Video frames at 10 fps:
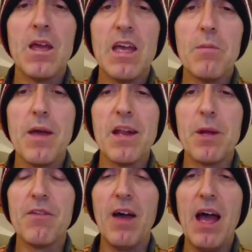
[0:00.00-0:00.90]
he made a
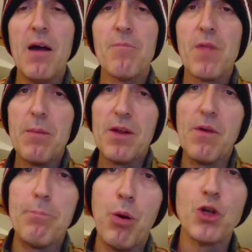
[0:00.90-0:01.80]
bit of a
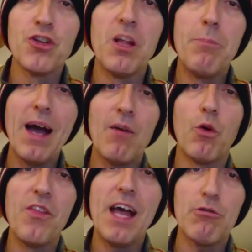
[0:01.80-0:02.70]
push in the back of
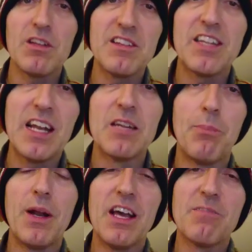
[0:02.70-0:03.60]
one of the Accrington Stanley
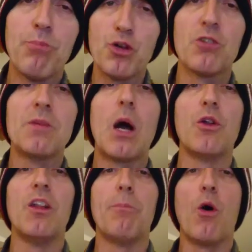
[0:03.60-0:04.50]
players, pushing down
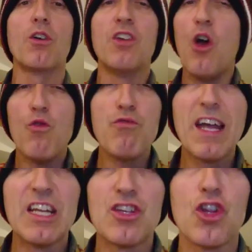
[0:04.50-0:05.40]
in the box,
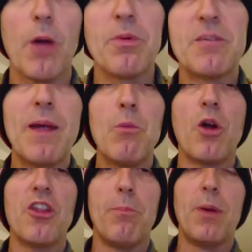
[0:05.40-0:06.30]
really sloppy. He's been
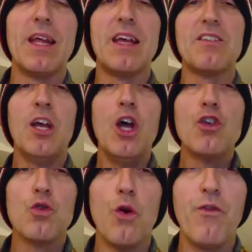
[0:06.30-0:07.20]
one of the players
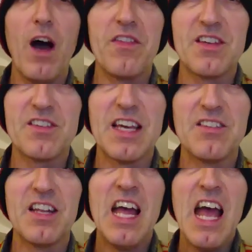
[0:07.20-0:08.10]
so far this
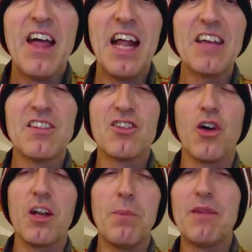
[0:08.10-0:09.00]
season and hasn't
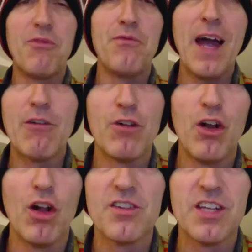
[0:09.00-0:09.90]
sort of been firing
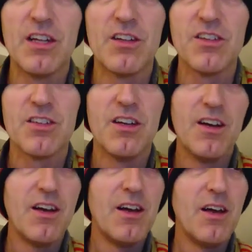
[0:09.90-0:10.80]
on all cylinders.
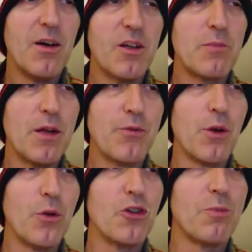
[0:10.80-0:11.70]
There's been a
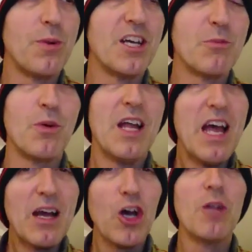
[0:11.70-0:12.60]
few of those players, but
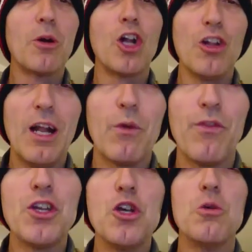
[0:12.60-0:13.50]
Conor McLaughlin, out of
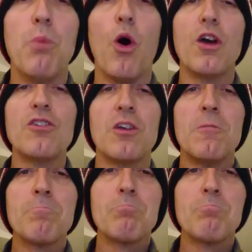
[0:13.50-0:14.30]
the new boys,